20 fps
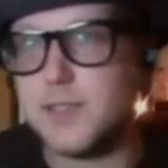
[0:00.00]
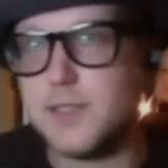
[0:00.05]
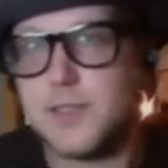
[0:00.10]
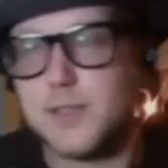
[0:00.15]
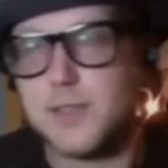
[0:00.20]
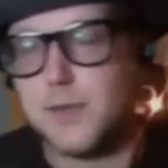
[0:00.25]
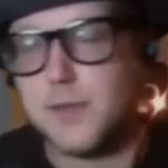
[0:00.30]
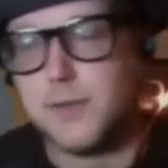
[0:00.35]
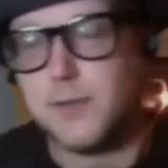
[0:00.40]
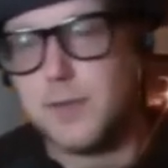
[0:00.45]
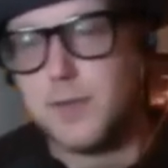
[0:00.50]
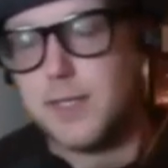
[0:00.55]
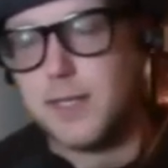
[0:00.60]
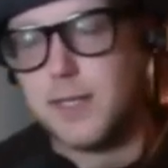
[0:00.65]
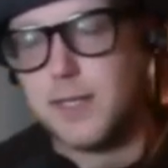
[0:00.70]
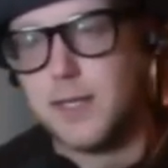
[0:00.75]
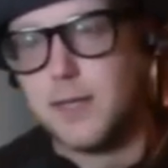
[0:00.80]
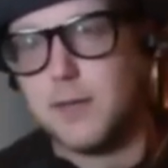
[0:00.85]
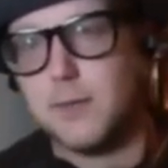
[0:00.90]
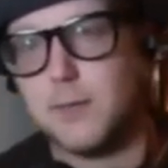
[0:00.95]
just so funny
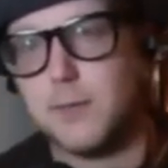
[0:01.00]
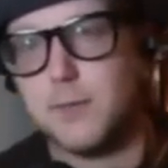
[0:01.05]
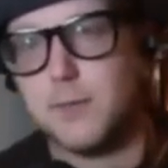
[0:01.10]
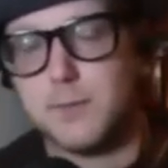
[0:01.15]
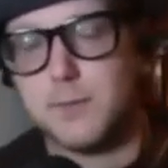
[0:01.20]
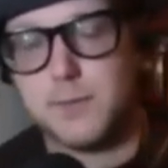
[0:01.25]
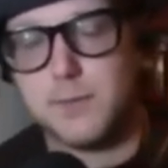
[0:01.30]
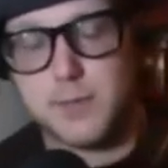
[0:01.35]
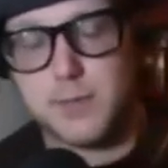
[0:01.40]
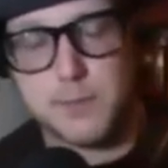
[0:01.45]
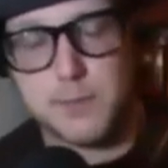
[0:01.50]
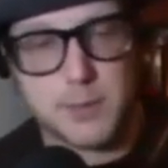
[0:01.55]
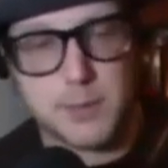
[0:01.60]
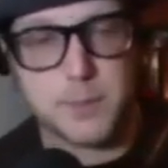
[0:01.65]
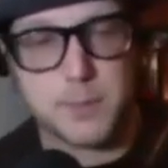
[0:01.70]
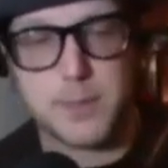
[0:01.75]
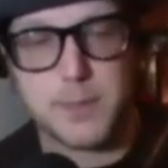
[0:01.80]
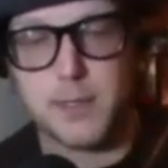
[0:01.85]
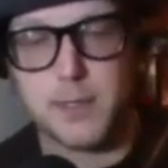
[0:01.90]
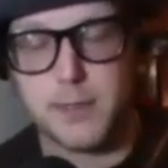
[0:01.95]
how
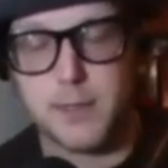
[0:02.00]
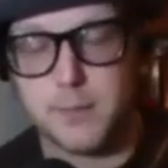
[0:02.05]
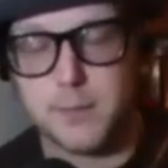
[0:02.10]
similar we are.